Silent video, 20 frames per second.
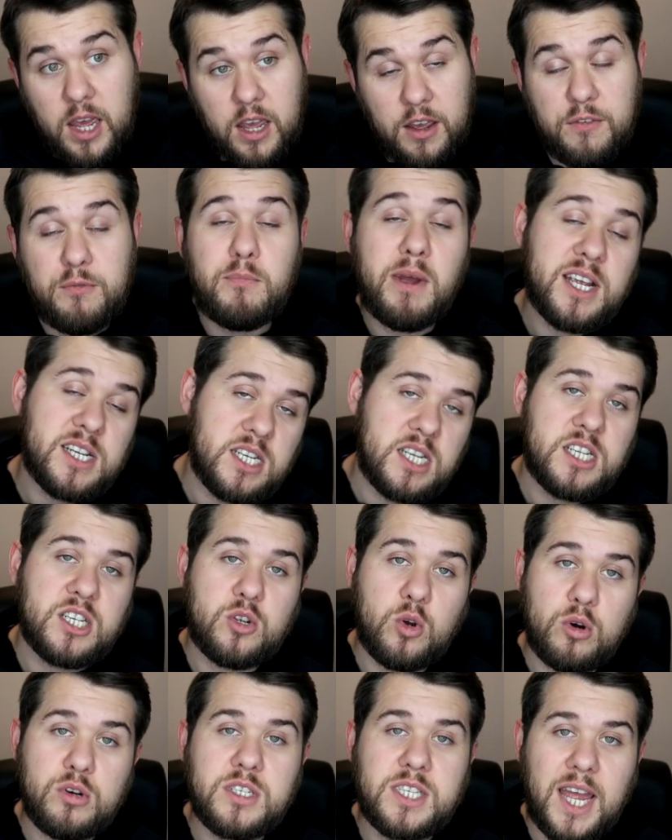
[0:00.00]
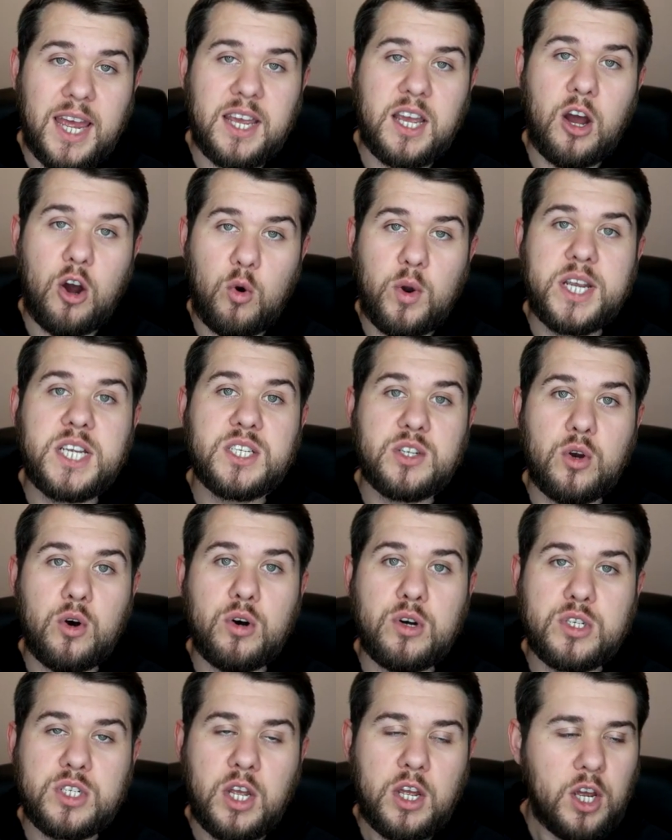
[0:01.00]
If Messi scores that goal he
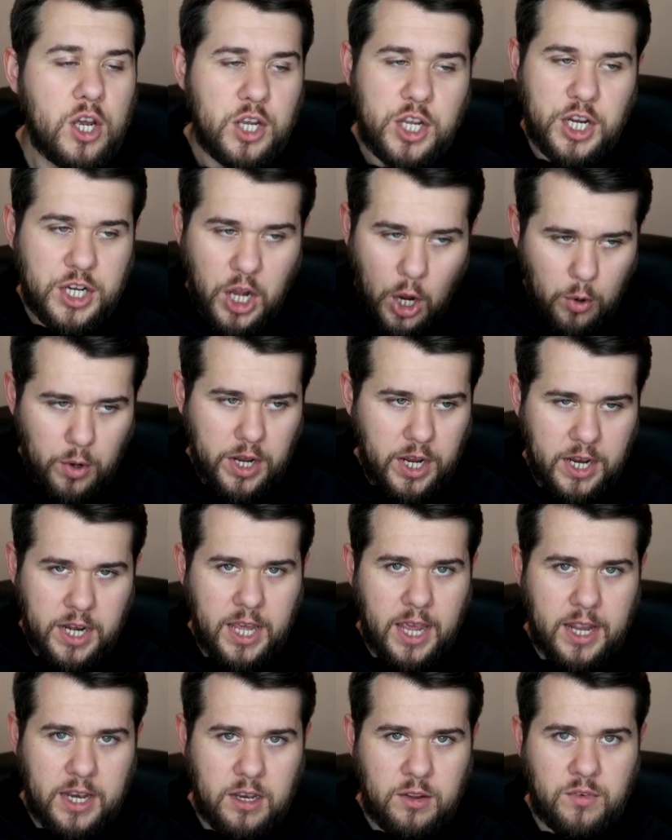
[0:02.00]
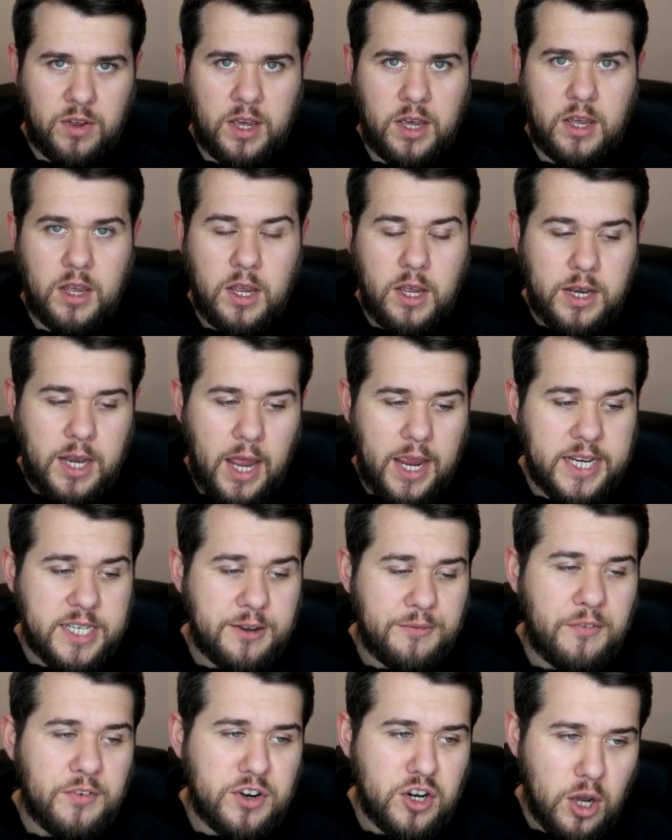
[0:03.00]
scores, you don't hear the end of it. That
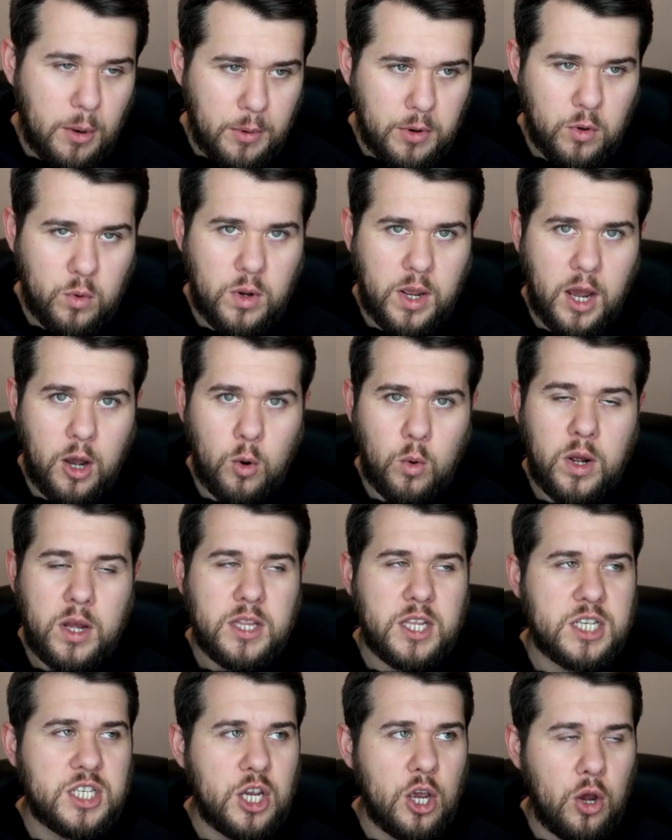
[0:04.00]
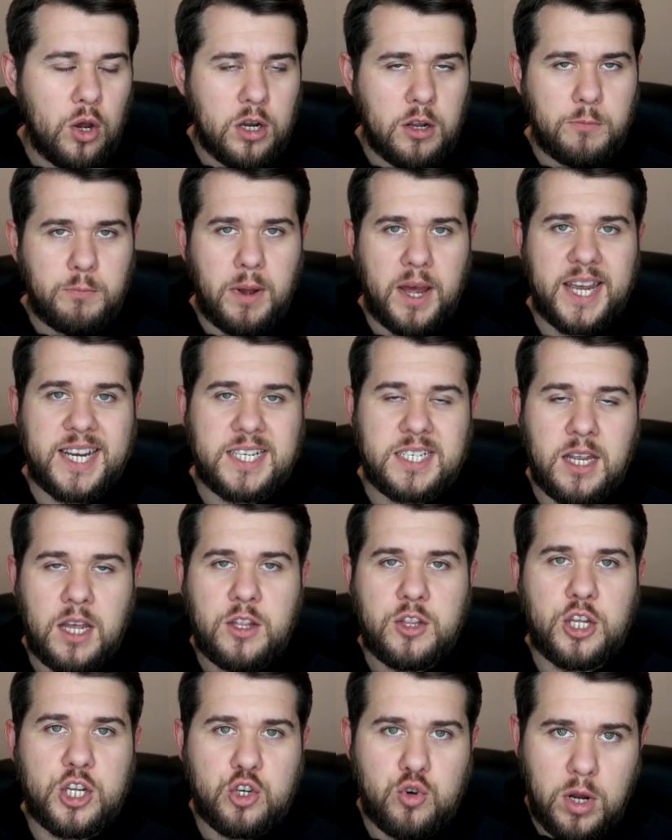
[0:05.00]
is a phenomenal goal. The turn of pace,
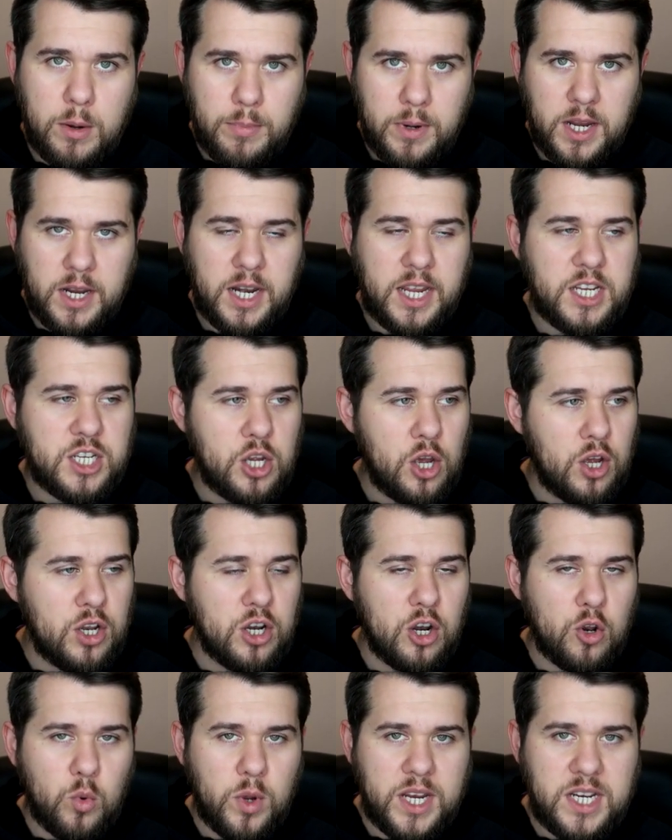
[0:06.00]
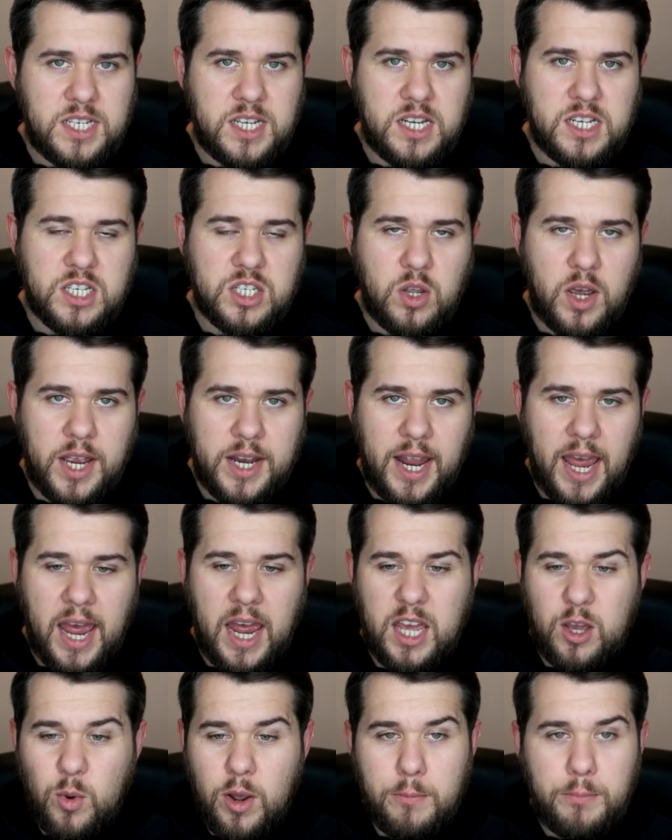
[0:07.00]
the dribbling. He turned Luiz inside
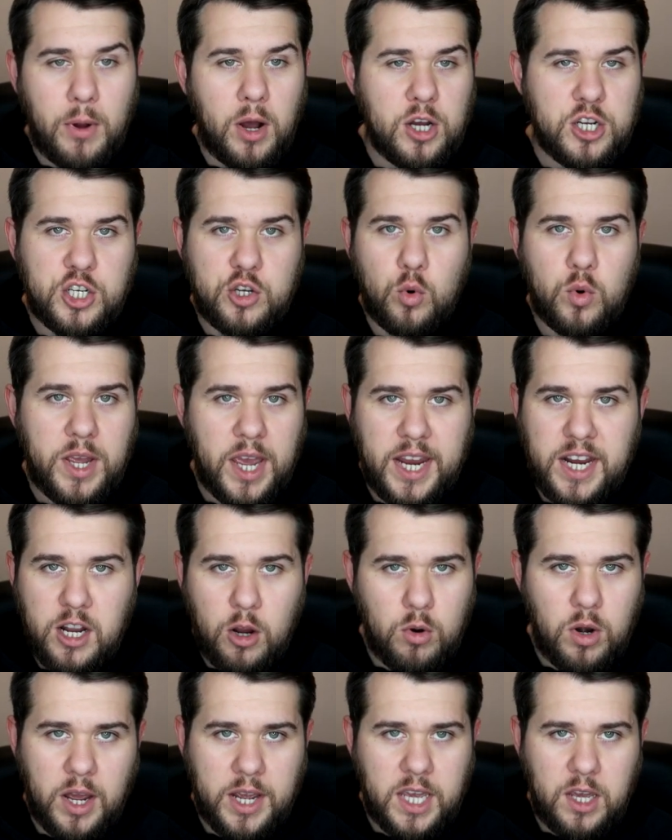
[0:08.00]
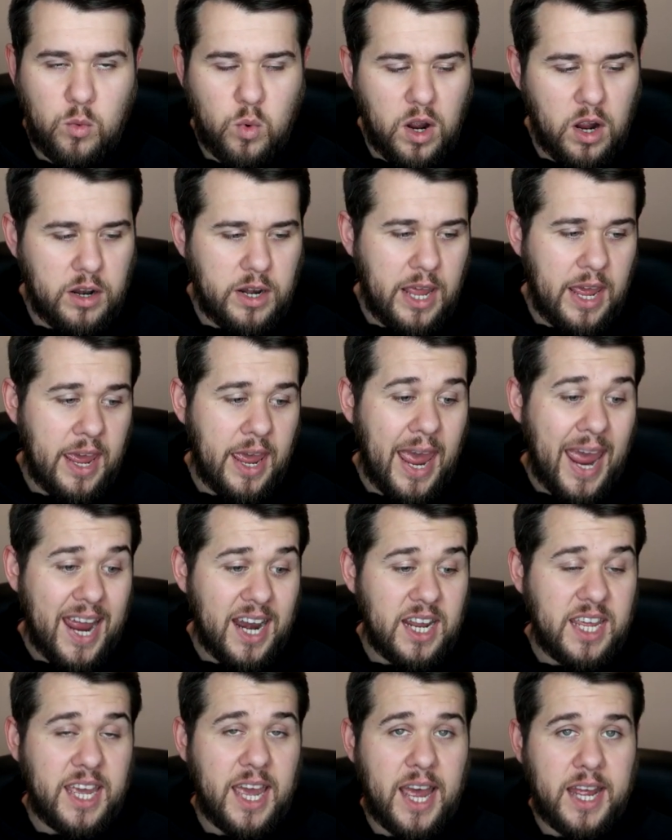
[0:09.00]
out. He went past Jorginho like he weren't there.
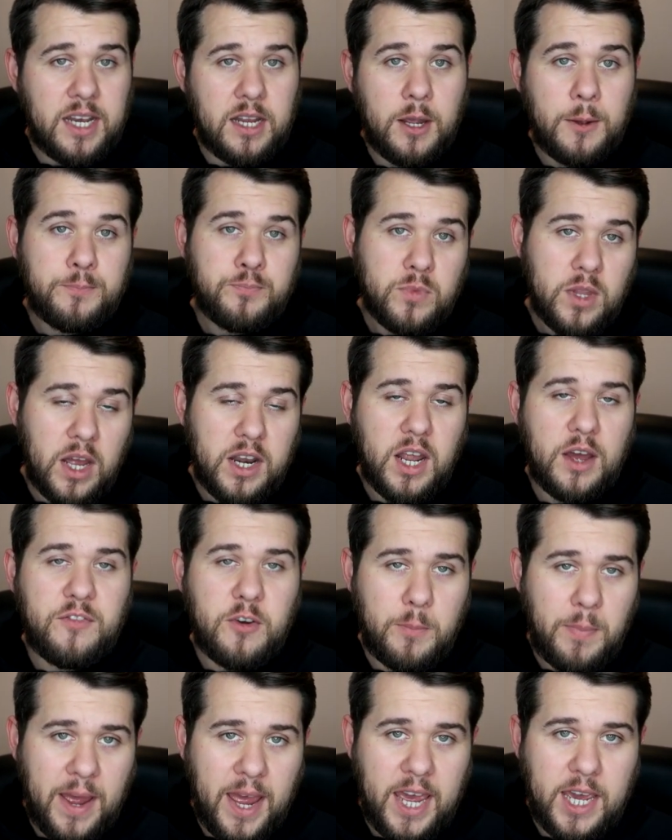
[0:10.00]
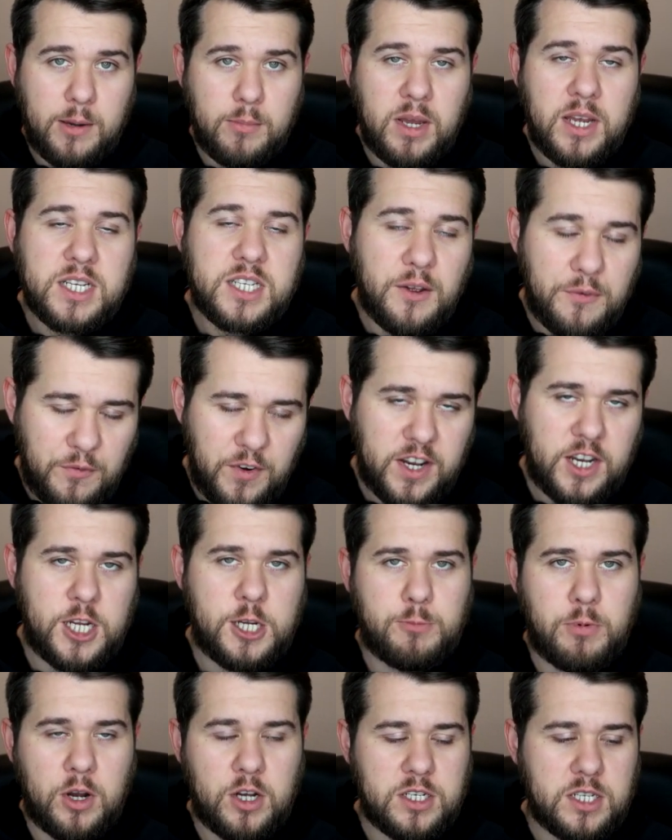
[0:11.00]
And he had enough about him to
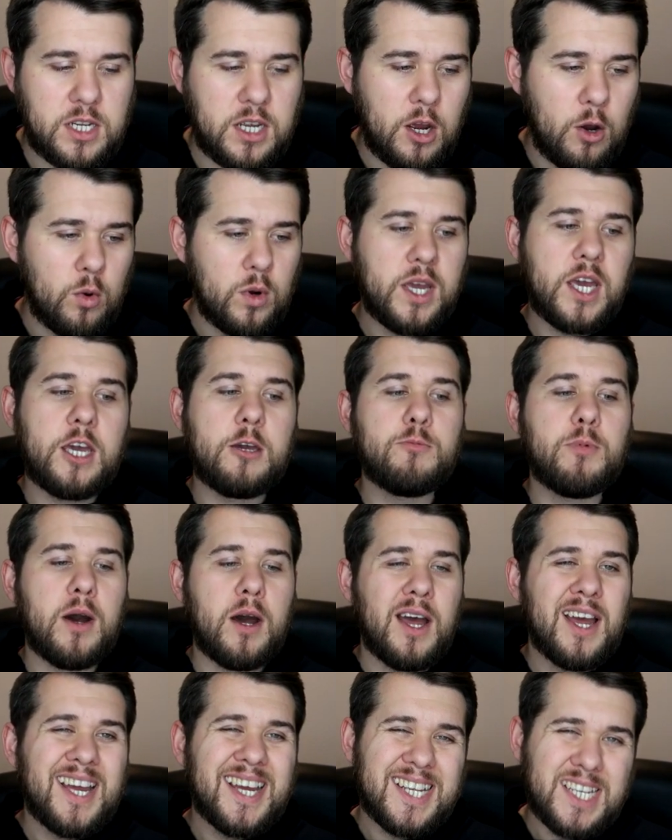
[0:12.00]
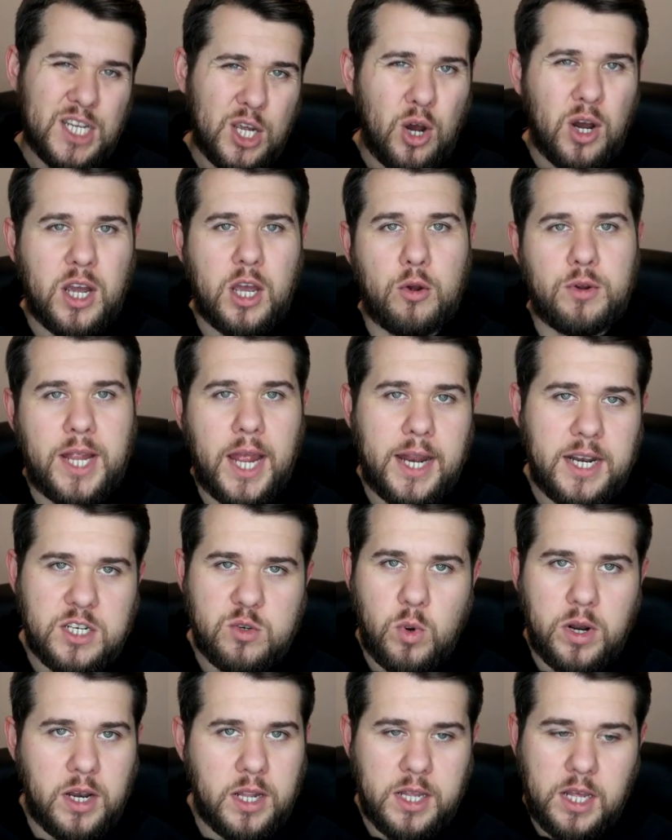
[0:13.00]
finish past the goalkeeper. He's got to go down
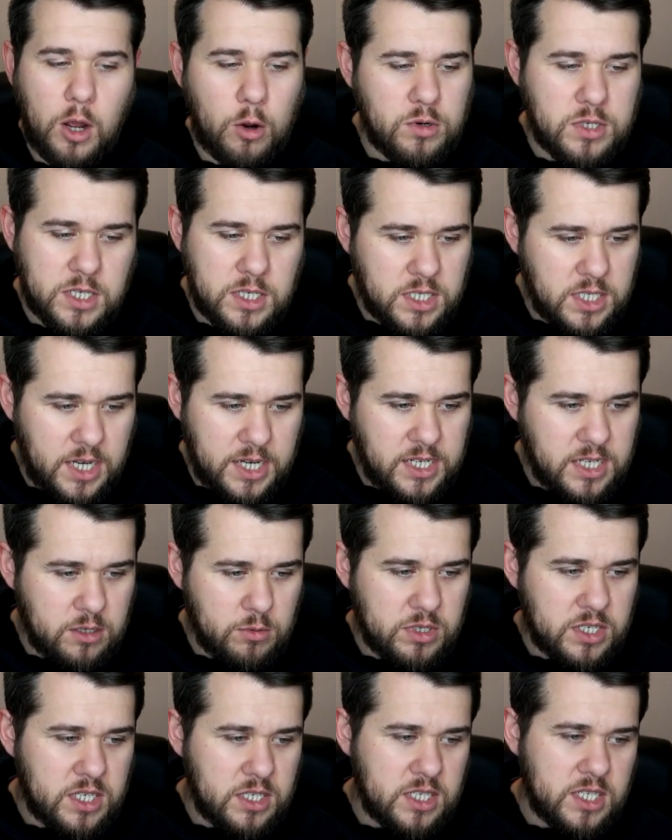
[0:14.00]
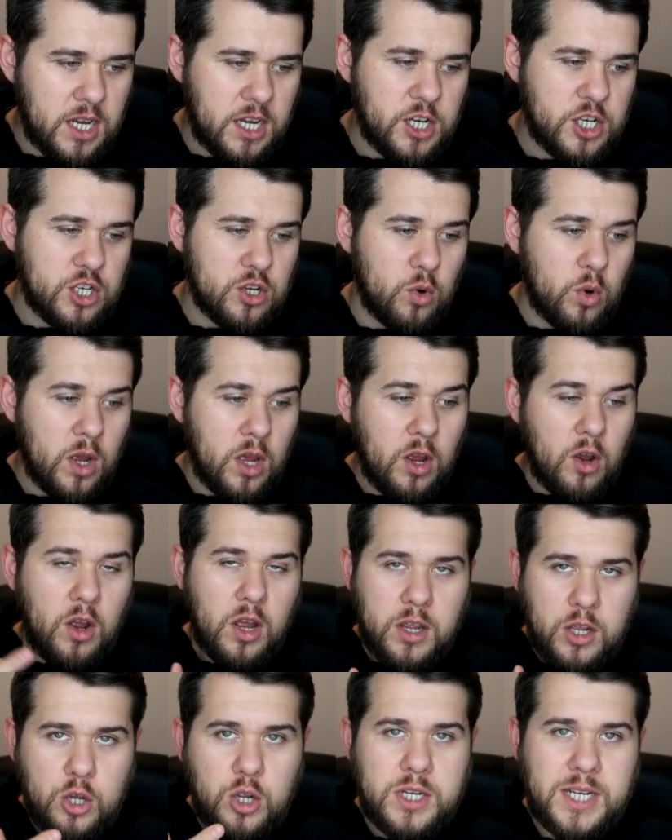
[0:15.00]
as one of the goals of the season. It was sensational.
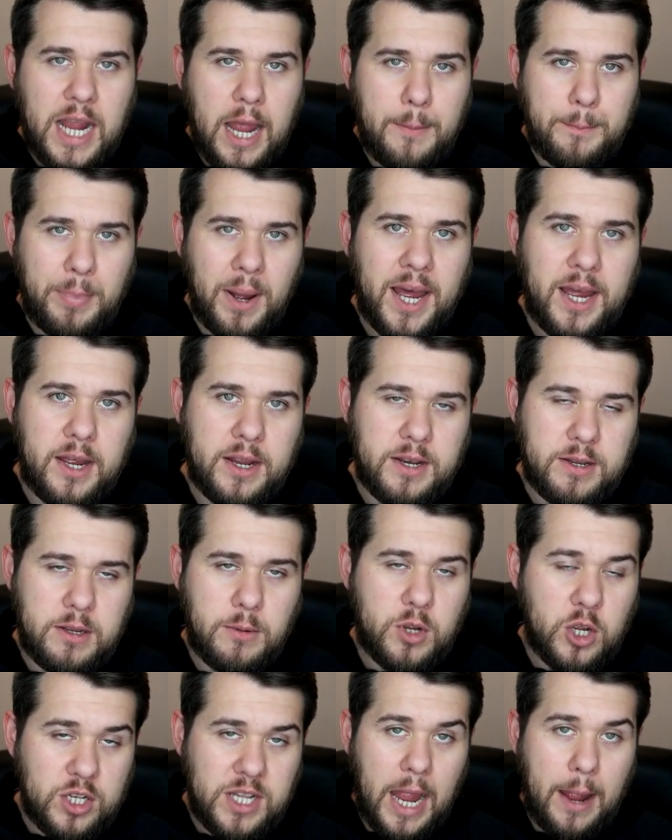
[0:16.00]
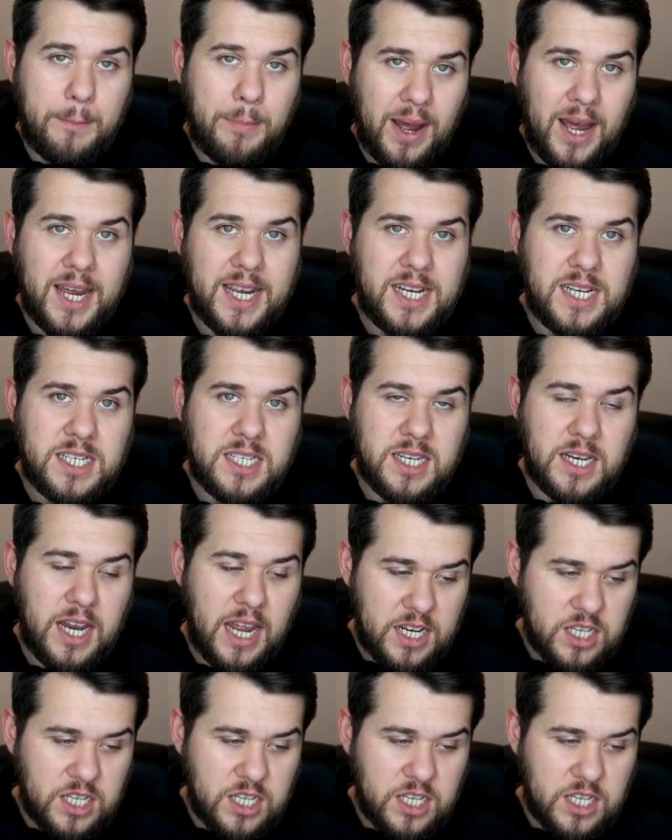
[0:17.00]
Could that pace and